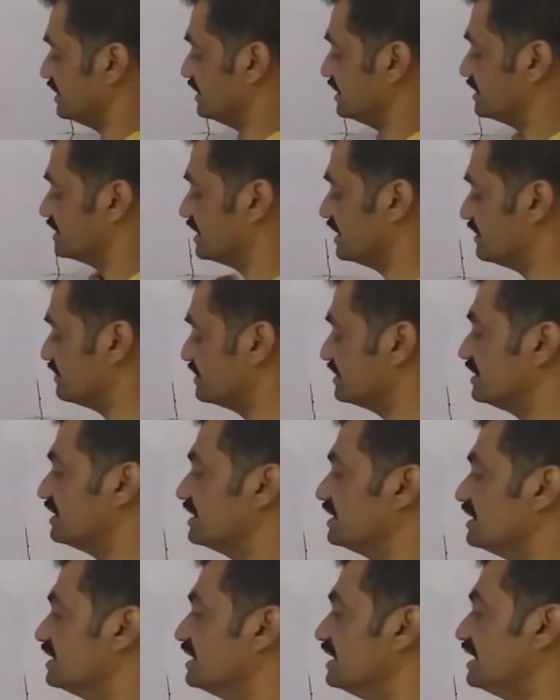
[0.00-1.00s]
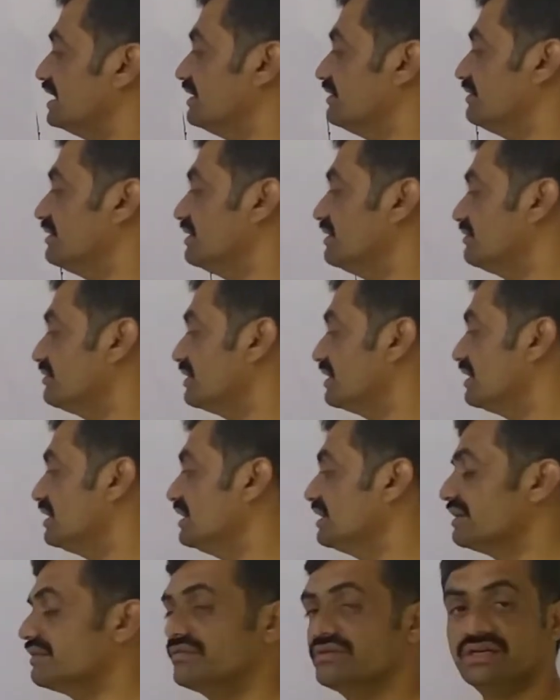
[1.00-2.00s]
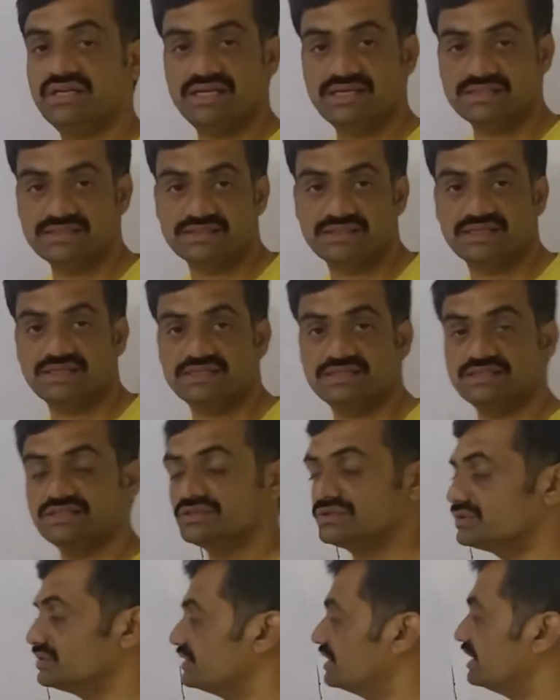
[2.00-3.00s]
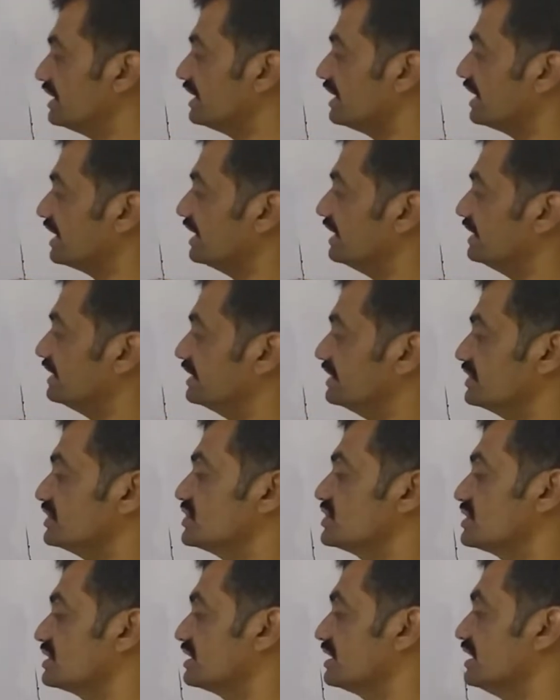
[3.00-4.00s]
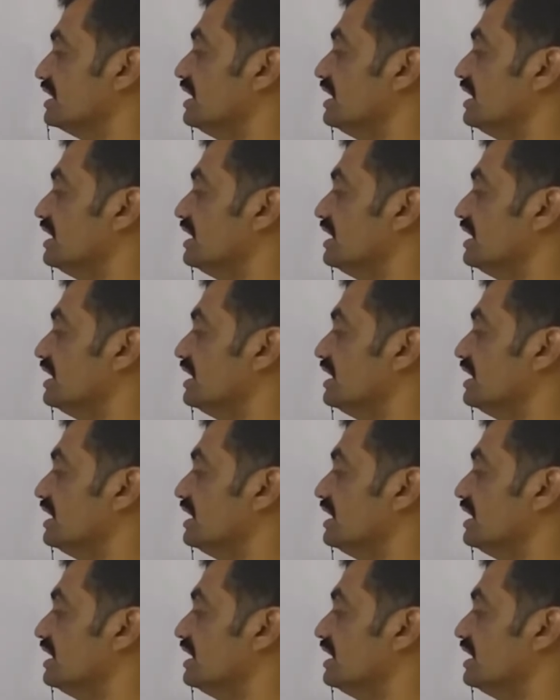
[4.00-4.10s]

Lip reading: this, observe that the level of the liquid has risen to a height h.